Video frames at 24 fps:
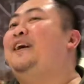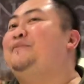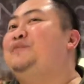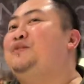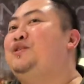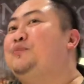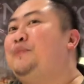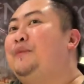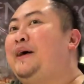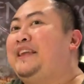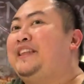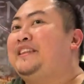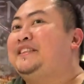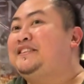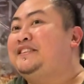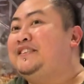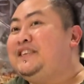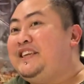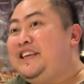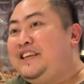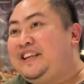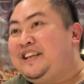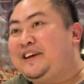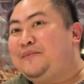You might
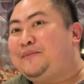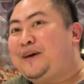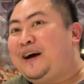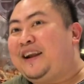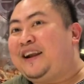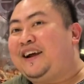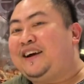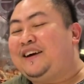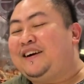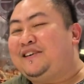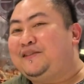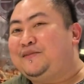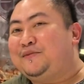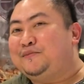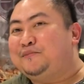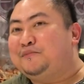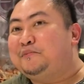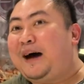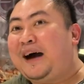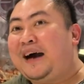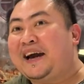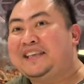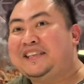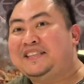see na parang
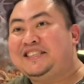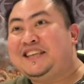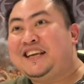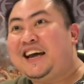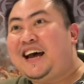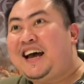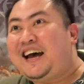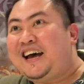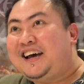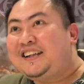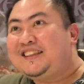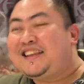bakit siya